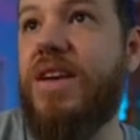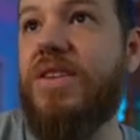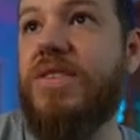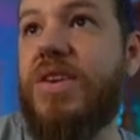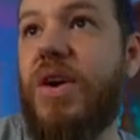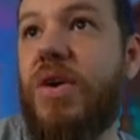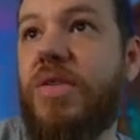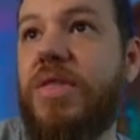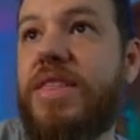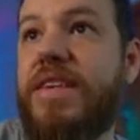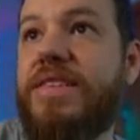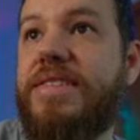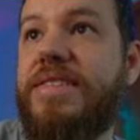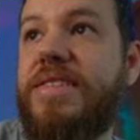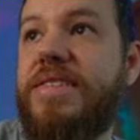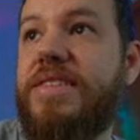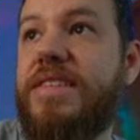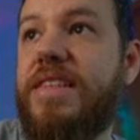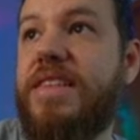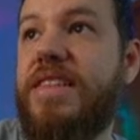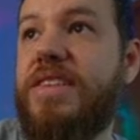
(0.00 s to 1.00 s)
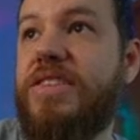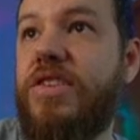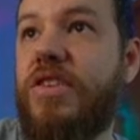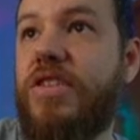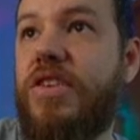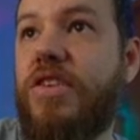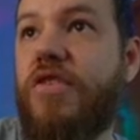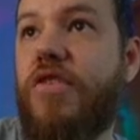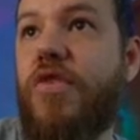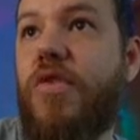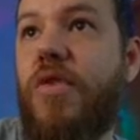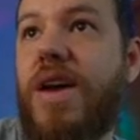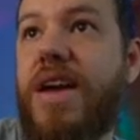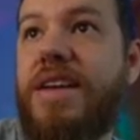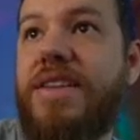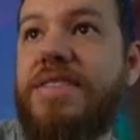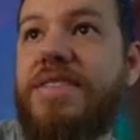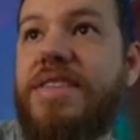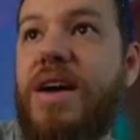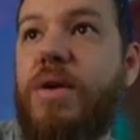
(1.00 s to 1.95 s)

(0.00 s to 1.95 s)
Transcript: So this is these are the trades